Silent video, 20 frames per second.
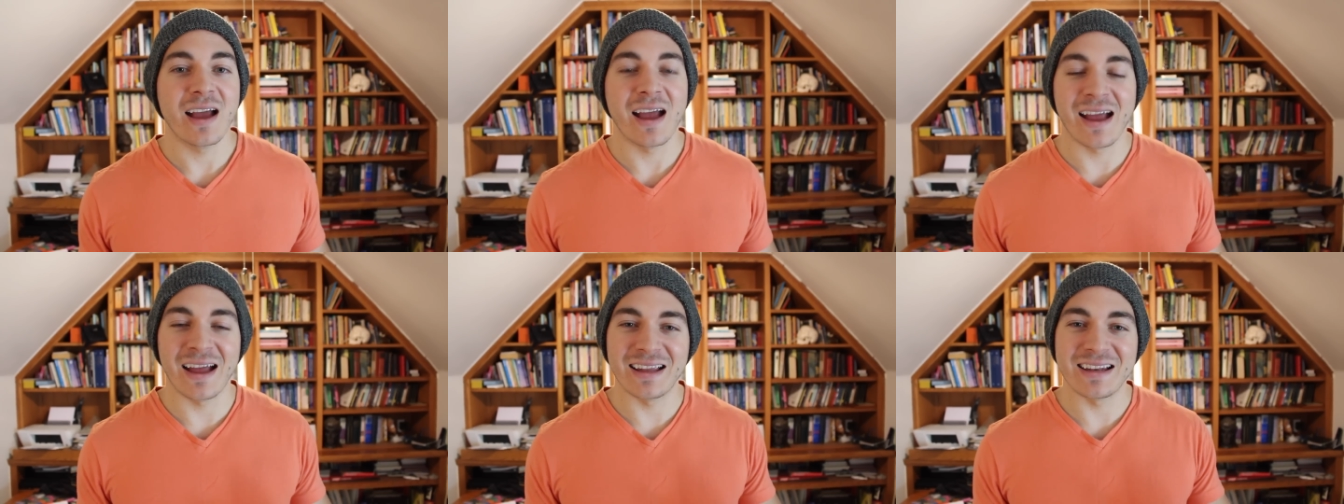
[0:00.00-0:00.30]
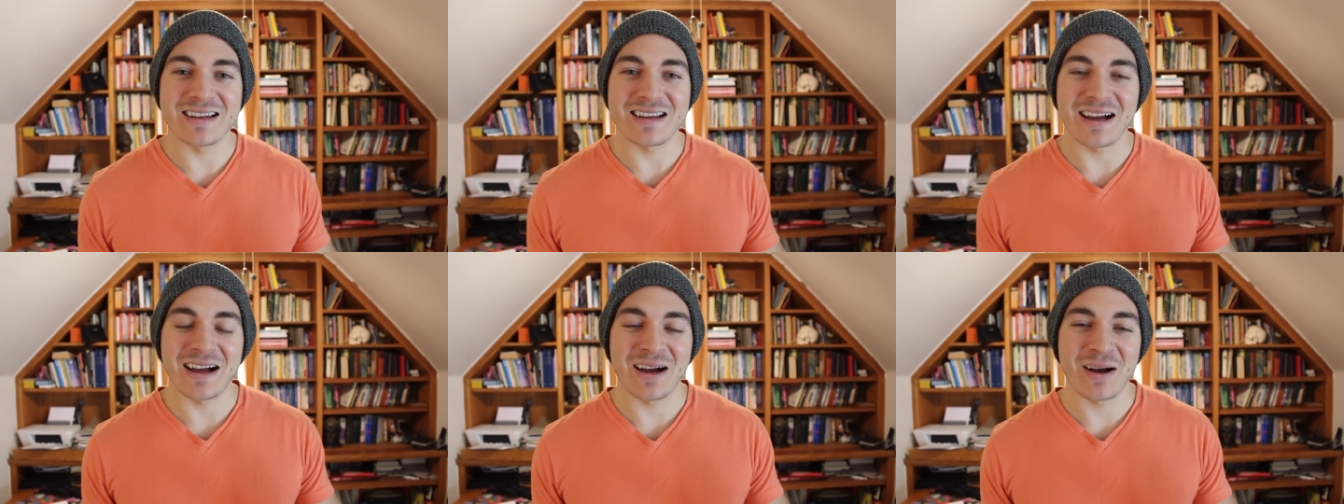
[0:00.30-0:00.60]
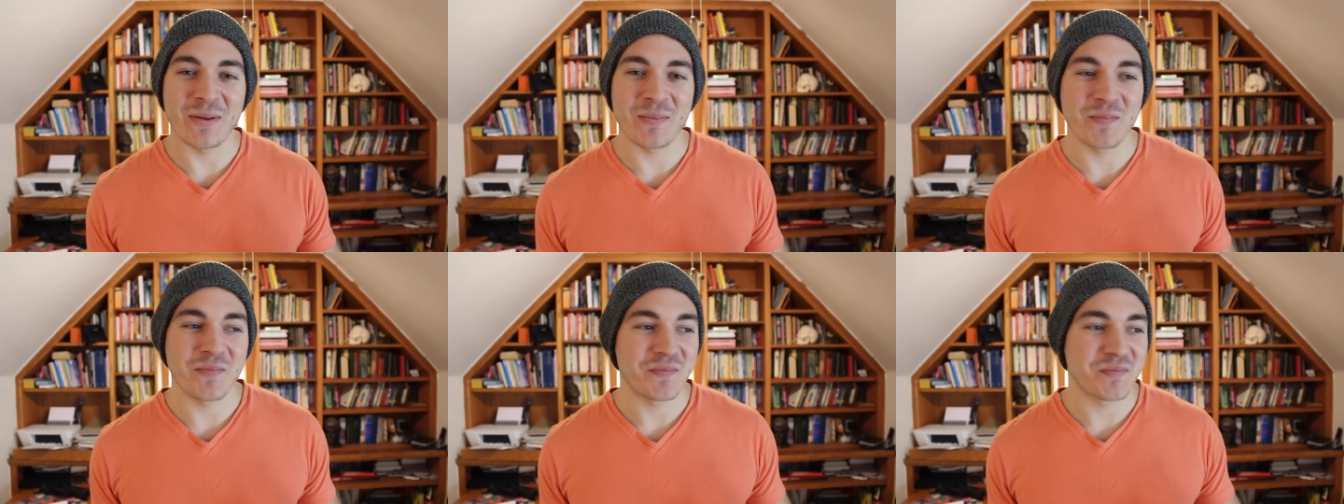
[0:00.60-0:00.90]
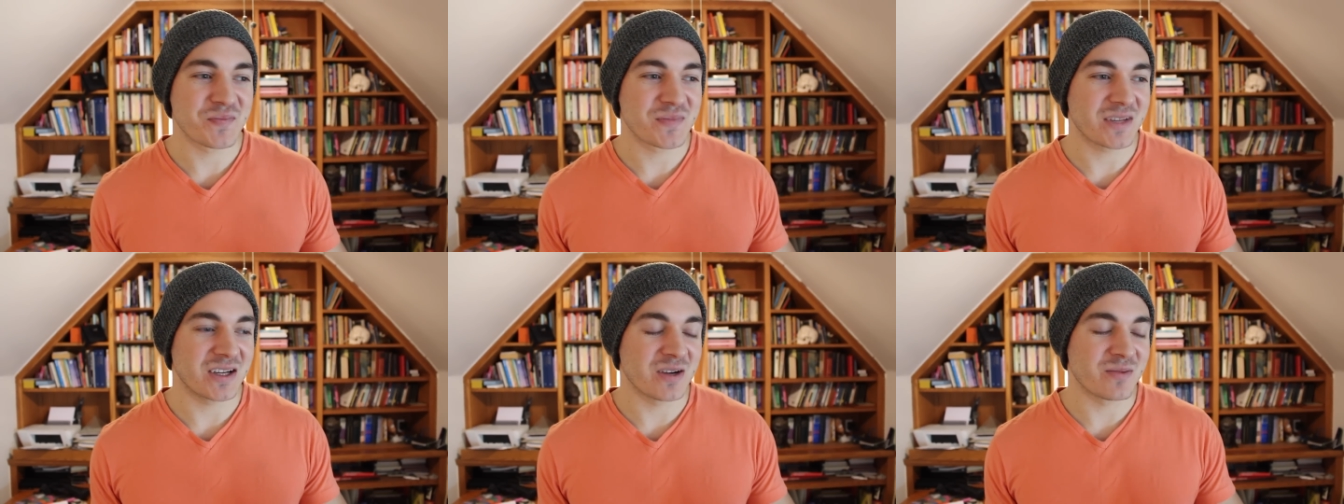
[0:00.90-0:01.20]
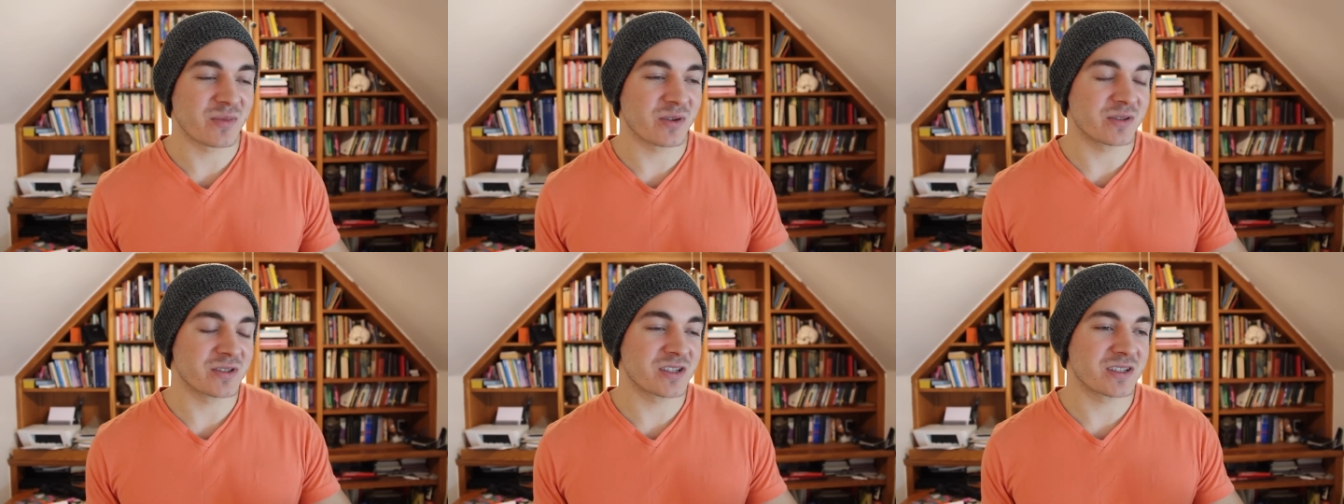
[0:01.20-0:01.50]
And I
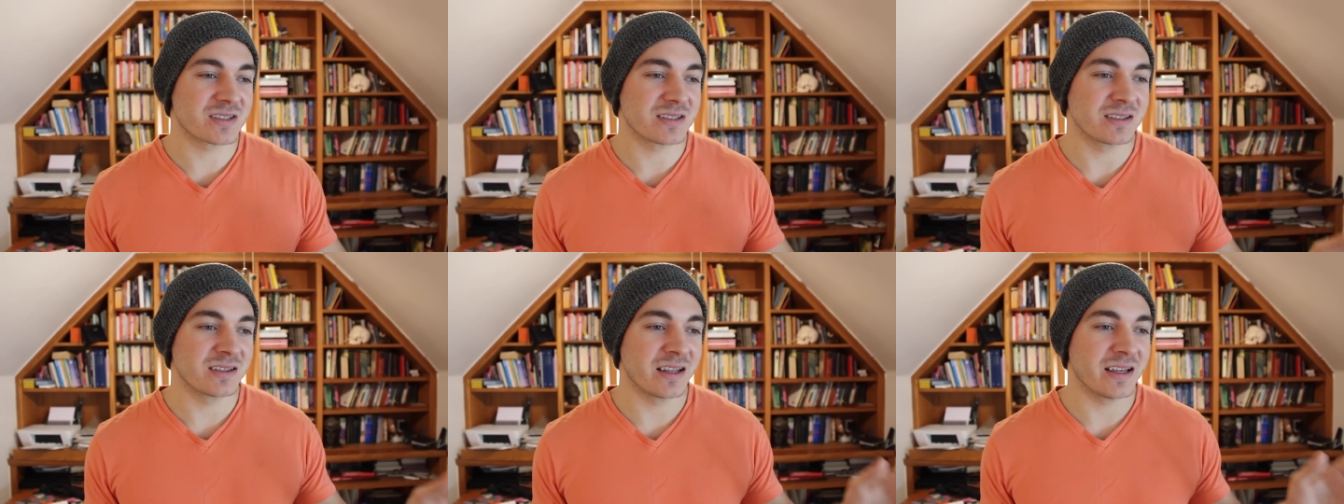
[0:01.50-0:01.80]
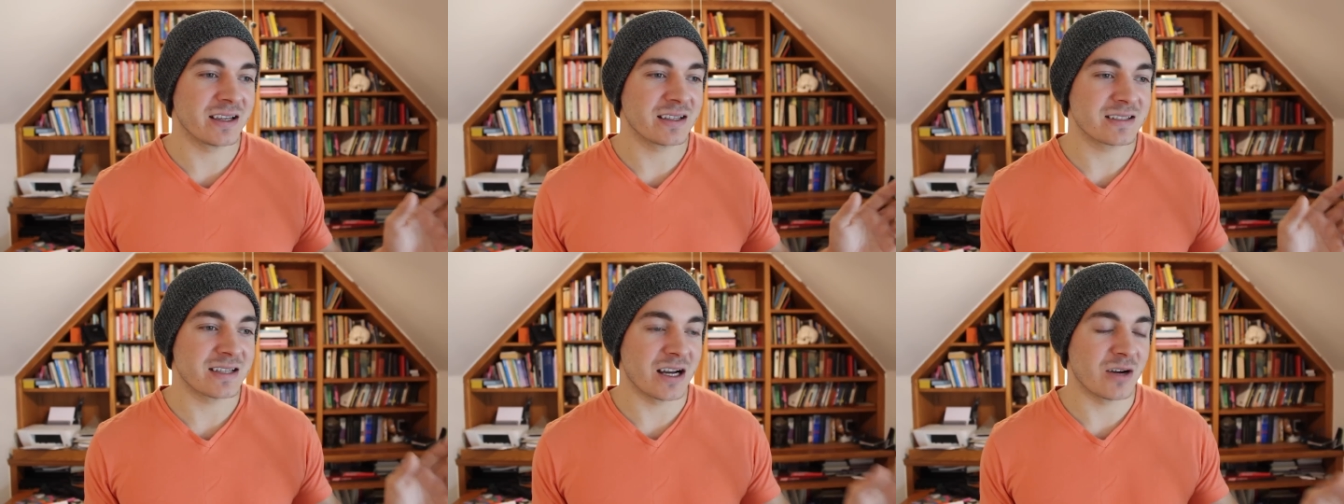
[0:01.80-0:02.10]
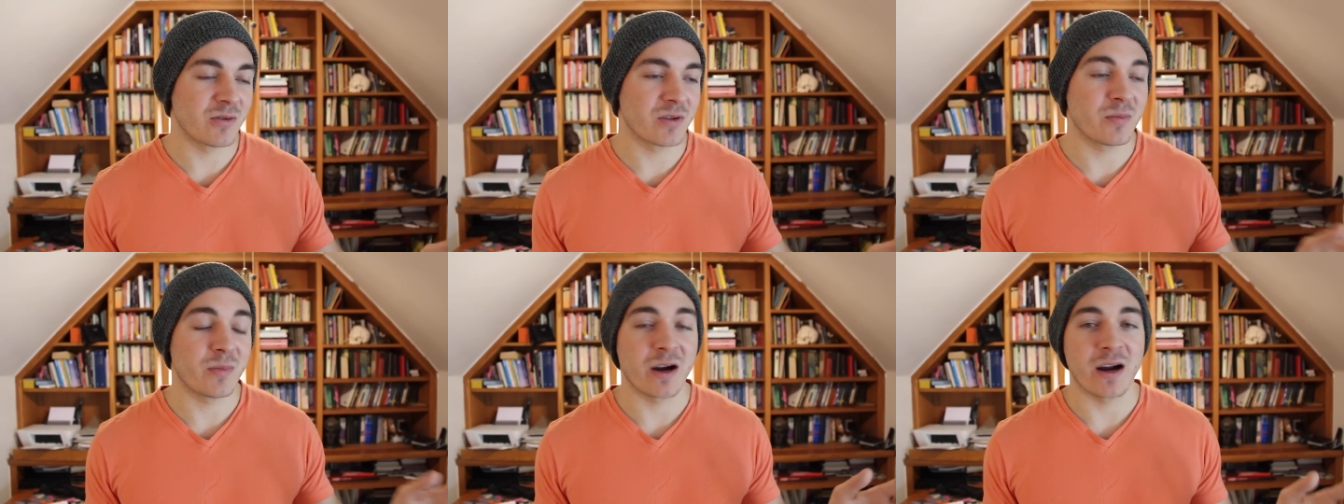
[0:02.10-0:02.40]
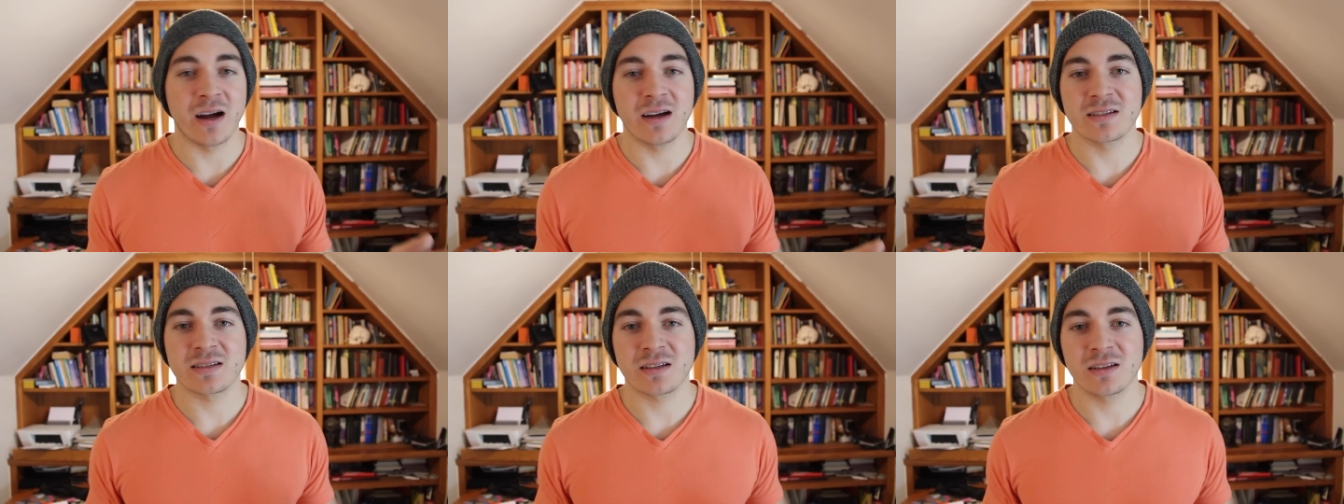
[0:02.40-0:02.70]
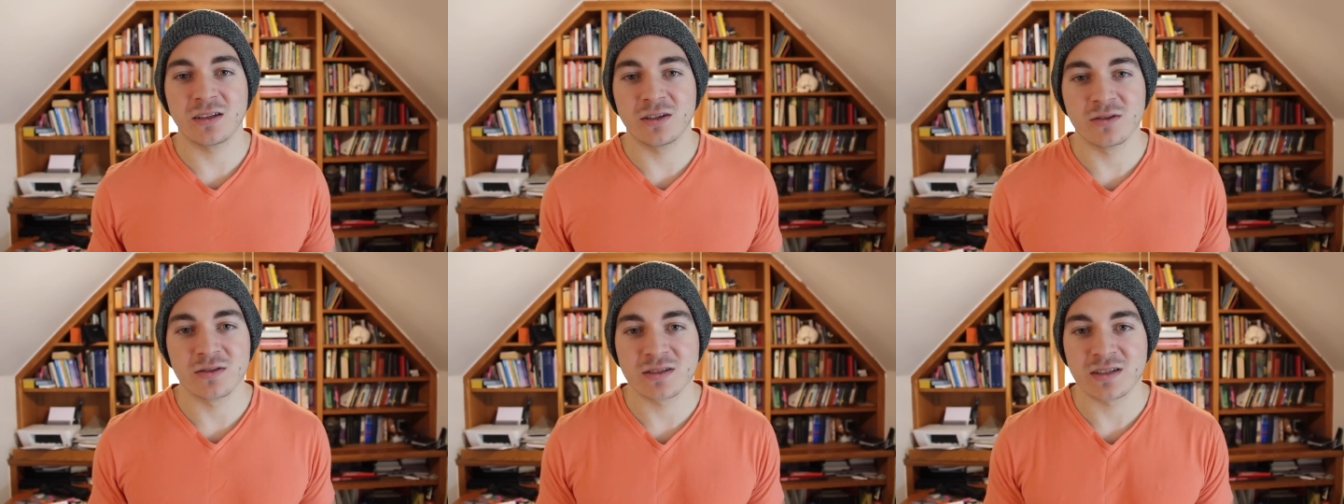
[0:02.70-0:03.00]
remember just laying down with my eyes
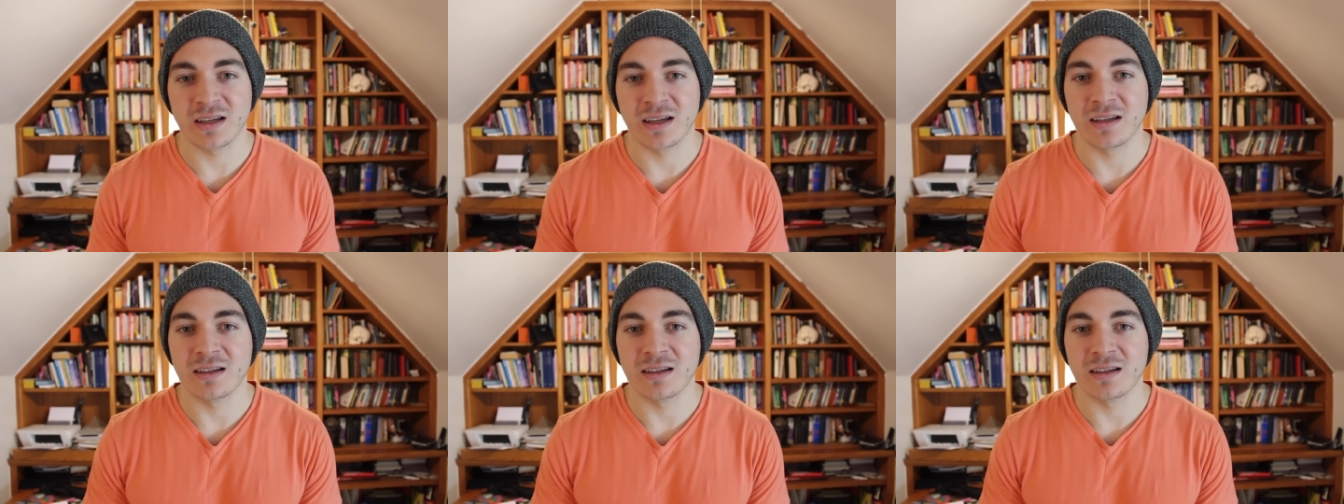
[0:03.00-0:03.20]
closed,